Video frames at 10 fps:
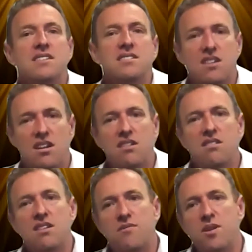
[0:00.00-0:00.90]
So
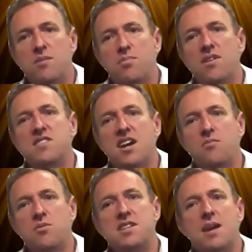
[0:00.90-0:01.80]
if we'd appreciate
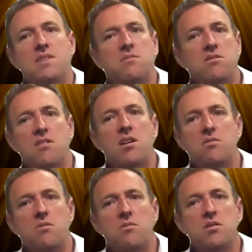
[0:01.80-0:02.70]
what's happening with iron
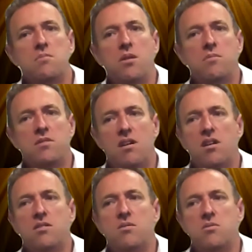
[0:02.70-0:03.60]
ore at the moment,
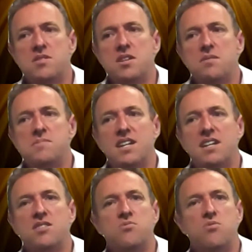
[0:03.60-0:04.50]
iron ore is in a
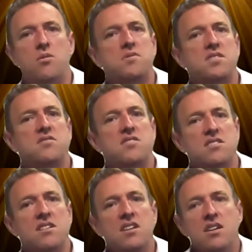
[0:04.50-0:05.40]
particularly strong position.